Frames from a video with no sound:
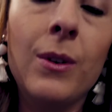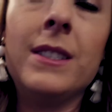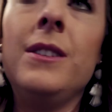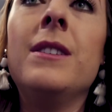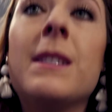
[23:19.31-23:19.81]

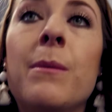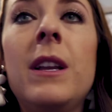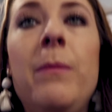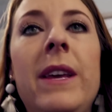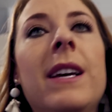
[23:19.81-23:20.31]
work to do this
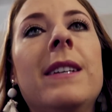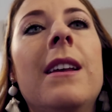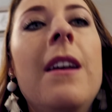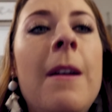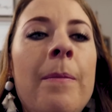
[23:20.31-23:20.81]
morning
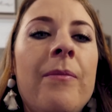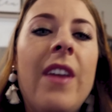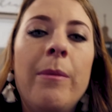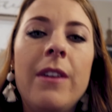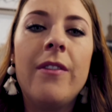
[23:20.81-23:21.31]
because
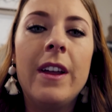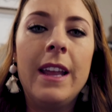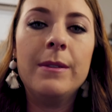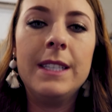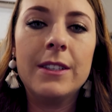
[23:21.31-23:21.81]
family fun
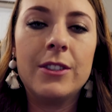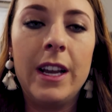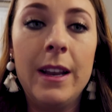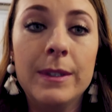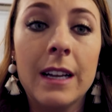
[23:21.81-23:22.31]
night was
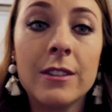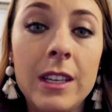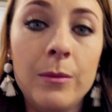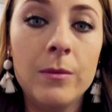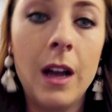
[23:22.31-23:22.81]
yesterday and it was
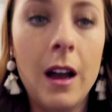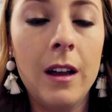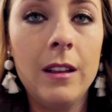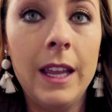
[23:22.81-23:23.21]
actually uh,